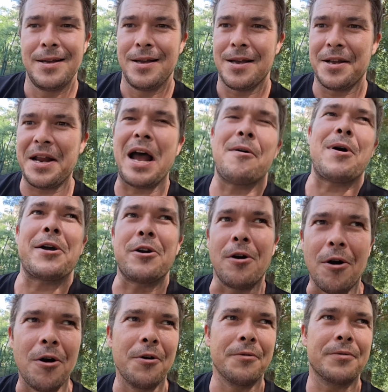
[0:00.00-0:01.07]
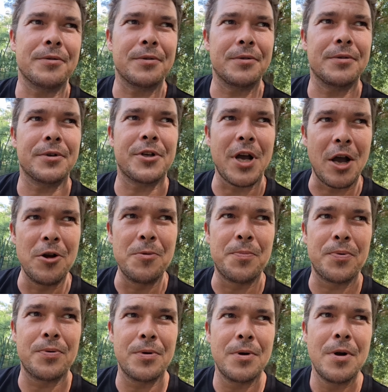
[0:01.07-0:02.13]
and how I can't cope
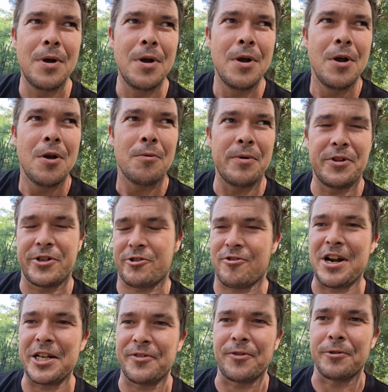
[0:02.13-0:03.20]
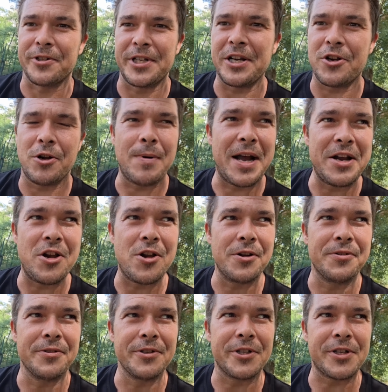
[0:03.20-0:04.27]
with stressful
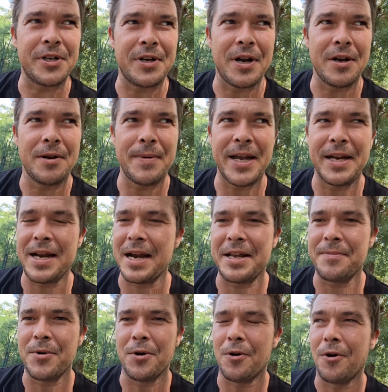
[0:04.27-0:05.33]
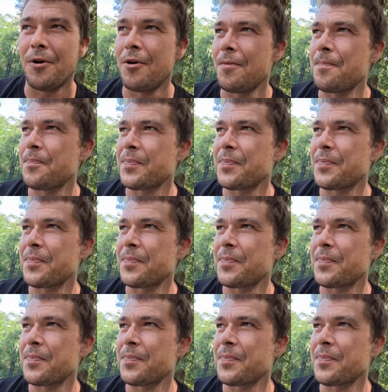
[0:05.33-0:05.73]
situations, do you know what I mean, anymore.